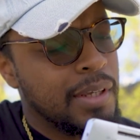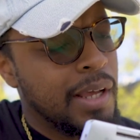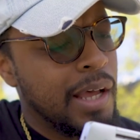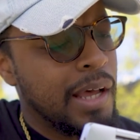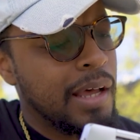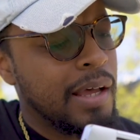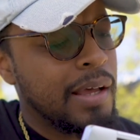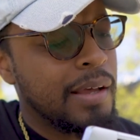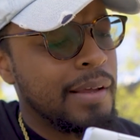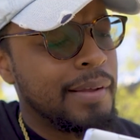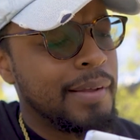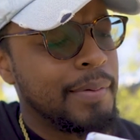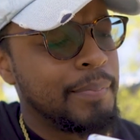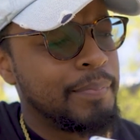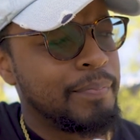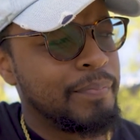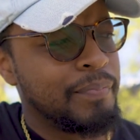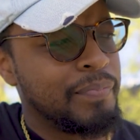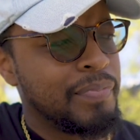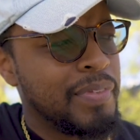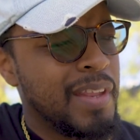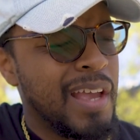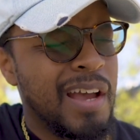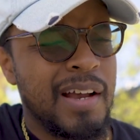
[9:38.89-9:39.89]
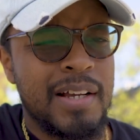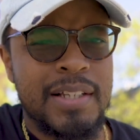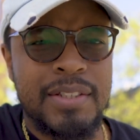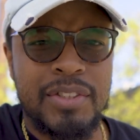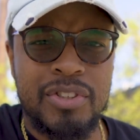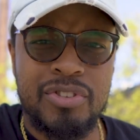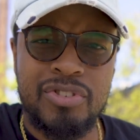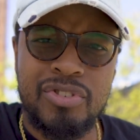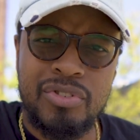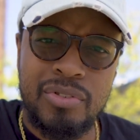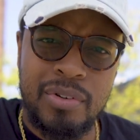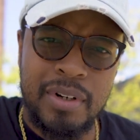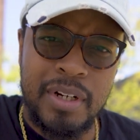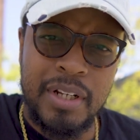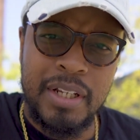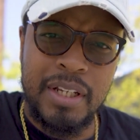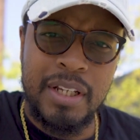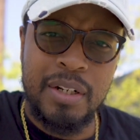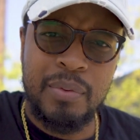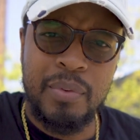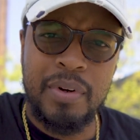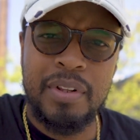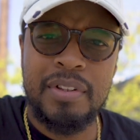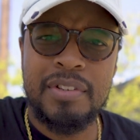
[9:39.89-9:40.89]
how's the screen,